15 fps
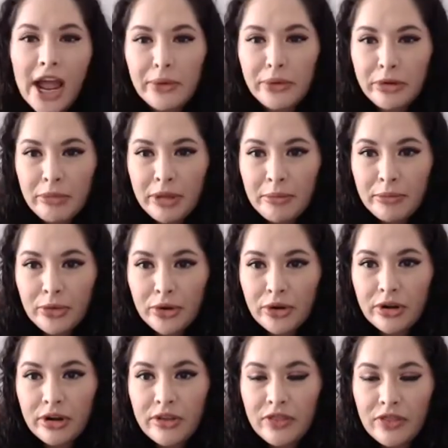
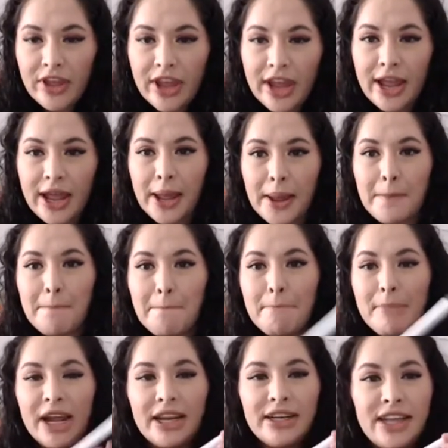remember that
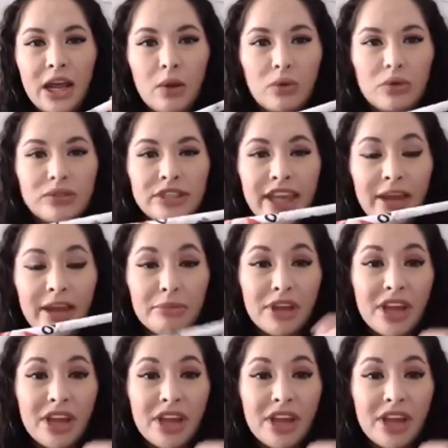my dowels kept